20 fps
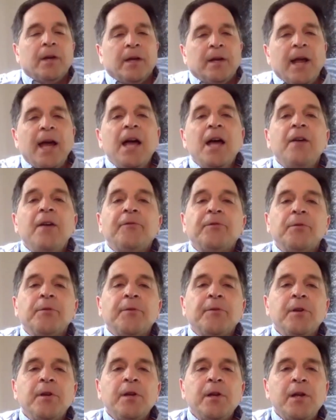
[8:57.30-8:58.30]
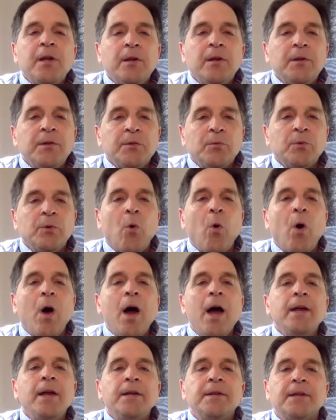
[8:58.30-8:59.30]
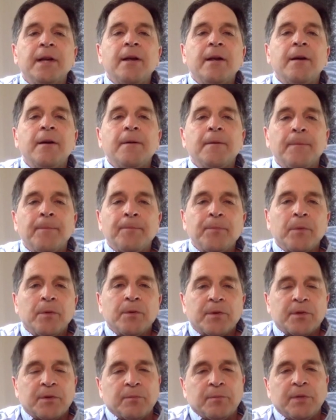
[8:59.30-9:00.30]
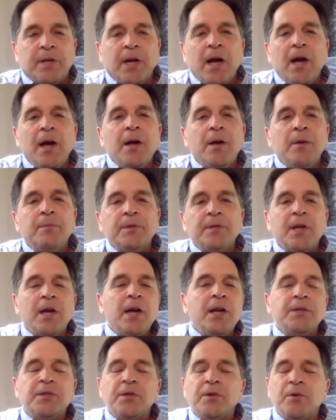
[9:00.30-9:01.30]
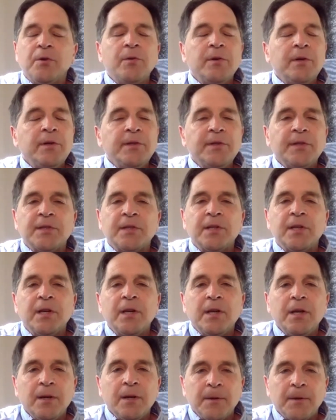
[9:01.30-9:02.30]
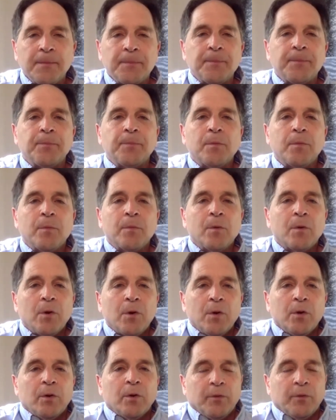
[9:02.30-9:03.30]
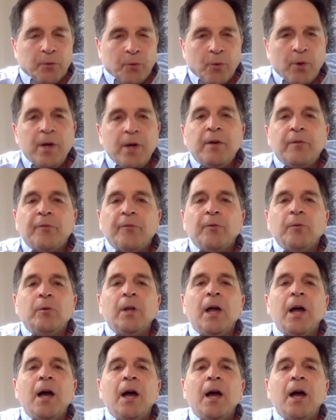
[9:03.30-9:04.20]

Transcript: And after things would quiet down, sometimes I'd turn and see the grateful